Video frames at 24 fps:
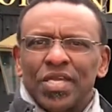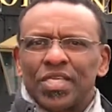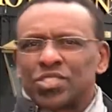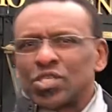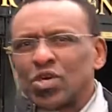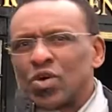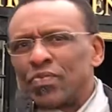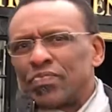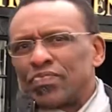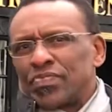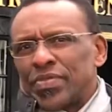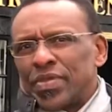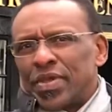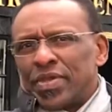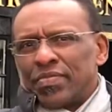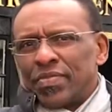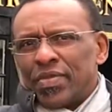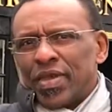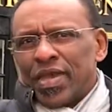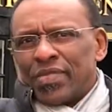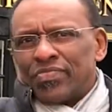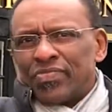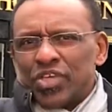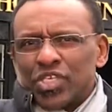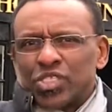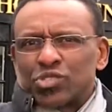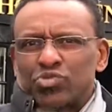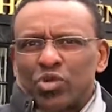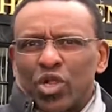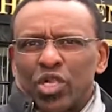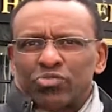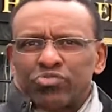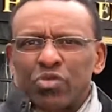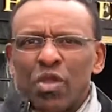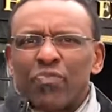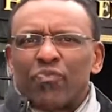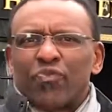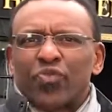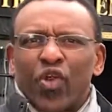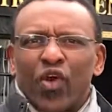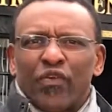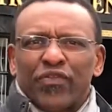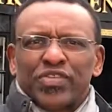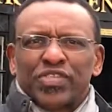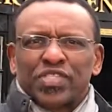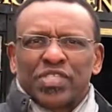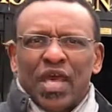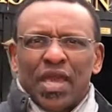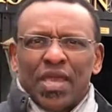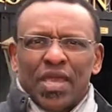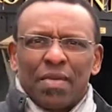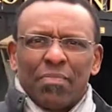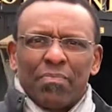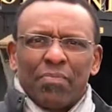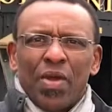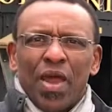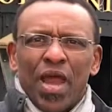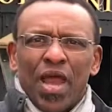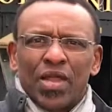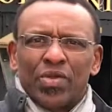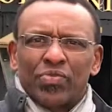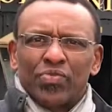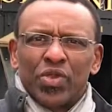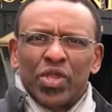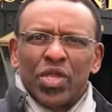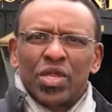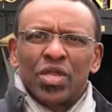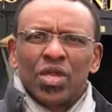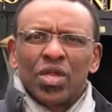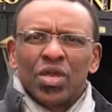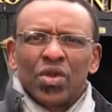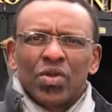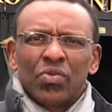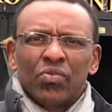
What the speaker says: So in this world, we prophesy in part, we're